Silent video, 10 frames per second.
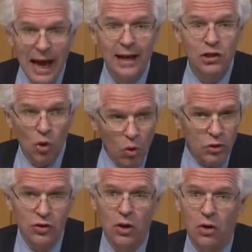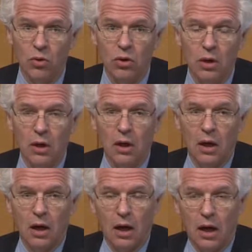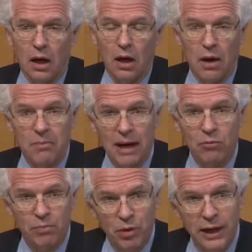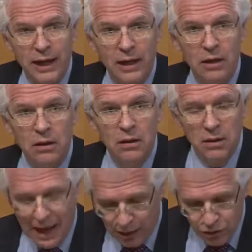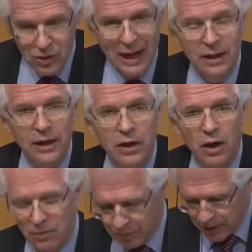And it's also about bringing outstanding young